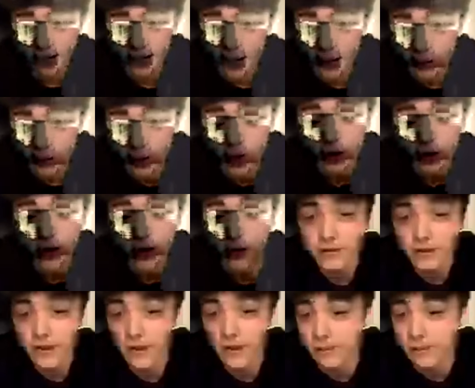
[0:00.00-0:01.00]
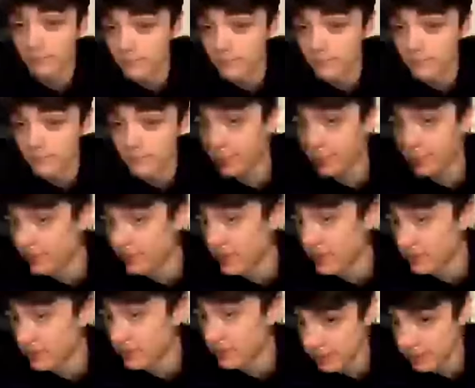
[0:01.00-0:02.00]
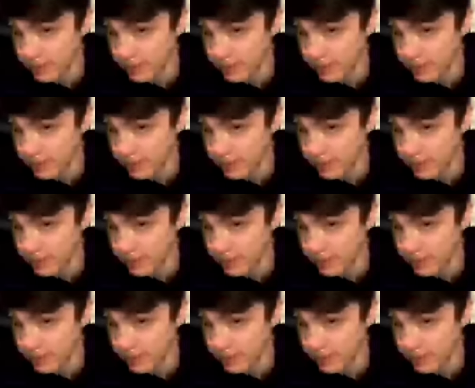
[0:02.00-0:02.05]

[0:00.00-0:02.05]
um, of we're going to the um the, the village. You